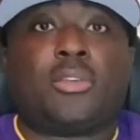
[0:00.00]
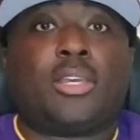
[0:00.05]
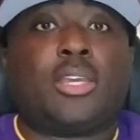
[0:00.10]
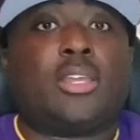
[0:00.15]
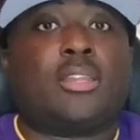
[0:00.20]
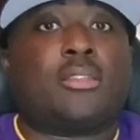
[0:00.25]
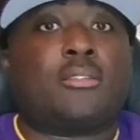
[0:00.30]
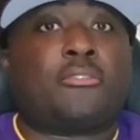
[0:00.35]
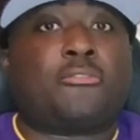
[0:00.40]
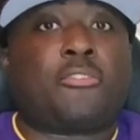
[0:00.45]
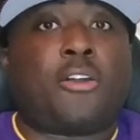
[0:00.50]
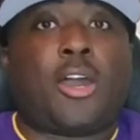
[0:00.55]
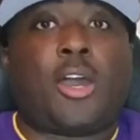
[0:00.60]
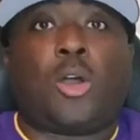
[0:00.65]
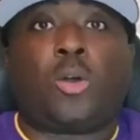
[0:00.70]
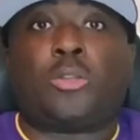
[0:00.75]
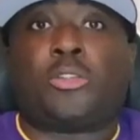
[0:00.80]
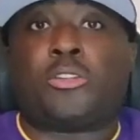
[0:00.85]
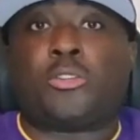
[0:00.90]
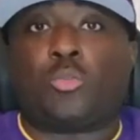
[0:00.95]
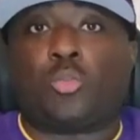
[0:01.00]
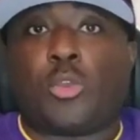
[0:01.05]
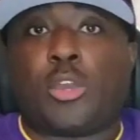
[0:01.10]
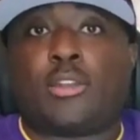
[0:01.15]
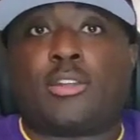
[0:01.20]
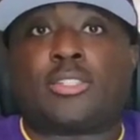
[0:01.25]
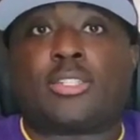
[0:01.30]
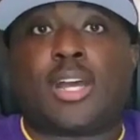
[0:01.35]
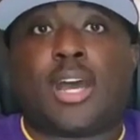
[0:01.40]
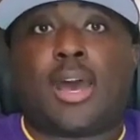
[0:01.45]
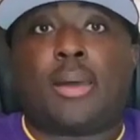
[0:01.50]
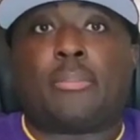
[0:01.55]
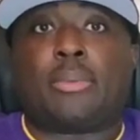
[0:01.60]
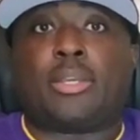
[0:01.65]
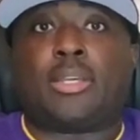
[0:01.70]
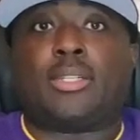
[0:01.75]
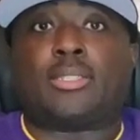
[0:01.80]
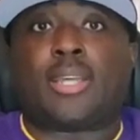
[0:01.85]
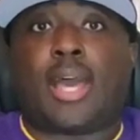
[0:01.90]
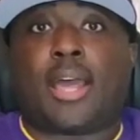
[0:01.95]
in the fall and the winter time
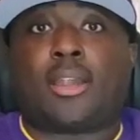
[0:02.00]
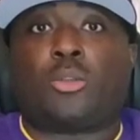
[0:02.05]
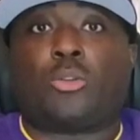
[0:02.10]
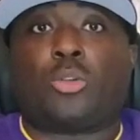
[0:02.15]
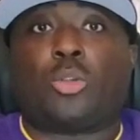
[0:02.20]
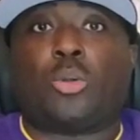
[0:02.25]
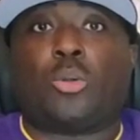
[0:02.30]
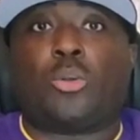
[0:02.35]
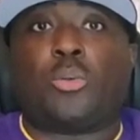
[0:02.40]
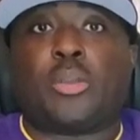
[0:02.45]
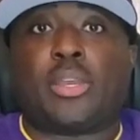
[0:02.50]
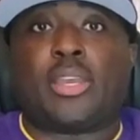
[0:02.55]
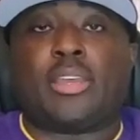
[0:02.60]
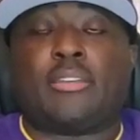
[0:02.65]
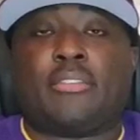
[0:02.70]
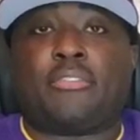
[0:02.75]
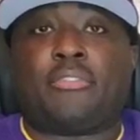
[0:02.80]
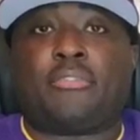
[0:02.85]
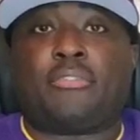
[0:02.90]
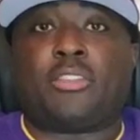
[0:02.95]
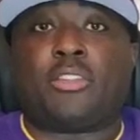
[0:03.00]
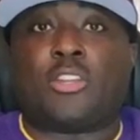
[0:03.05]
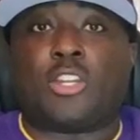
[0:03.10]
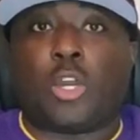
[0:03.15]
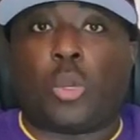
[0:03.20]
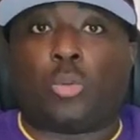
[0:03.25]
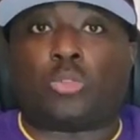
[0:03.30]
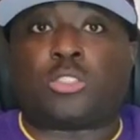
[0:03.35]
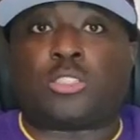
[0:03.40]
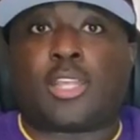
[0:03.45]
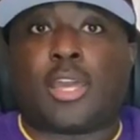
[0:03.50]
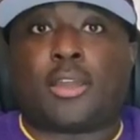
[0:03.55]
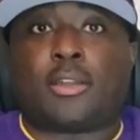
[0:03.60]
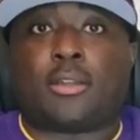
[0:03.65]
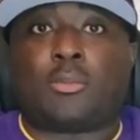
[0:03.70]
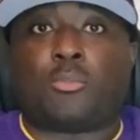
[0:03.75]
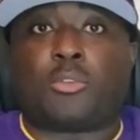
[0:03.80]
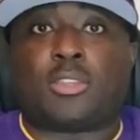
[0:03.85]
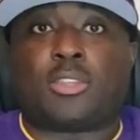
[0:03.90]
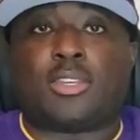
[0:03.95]
because I don't know if the notes that
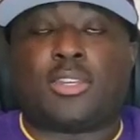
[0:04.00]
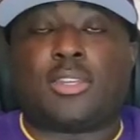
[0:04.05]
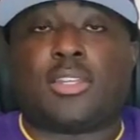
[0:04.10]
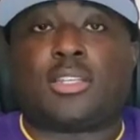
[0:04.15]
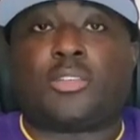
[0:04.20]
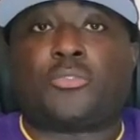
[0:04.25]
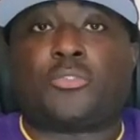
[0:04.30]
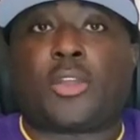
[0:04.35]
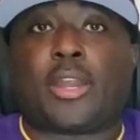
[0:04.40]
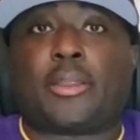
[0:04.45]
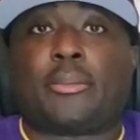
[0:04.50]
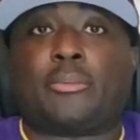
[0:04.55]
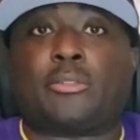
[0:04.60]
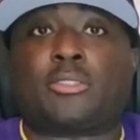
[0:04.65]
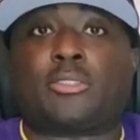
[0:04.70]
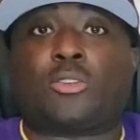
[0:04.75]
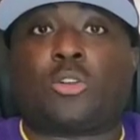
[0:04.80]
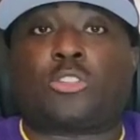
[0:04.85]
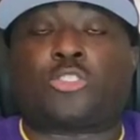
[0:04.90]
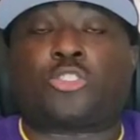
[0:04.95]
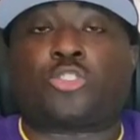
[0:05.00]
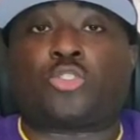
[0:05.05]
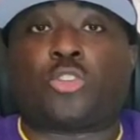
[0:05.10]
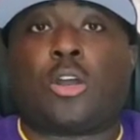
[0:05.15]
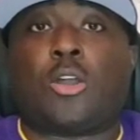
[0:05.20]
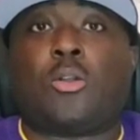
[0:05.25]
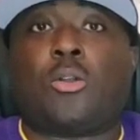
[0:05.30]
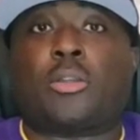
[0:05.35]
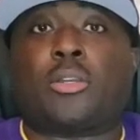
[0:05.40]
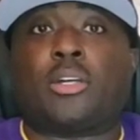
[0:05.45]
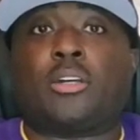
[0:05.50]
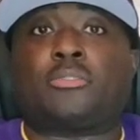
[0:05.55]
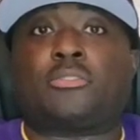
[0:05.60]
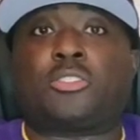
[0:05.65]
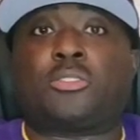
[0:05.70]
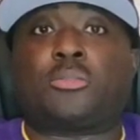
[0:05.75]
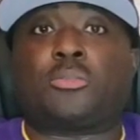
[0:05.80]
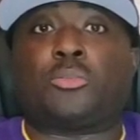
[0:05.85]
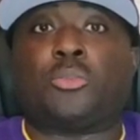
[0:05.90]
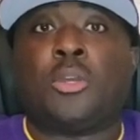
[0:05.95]
are within this fragrance are strong enough
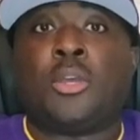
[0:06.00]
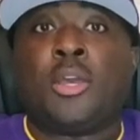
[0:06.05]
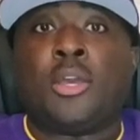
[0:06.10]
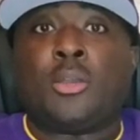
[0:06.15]
to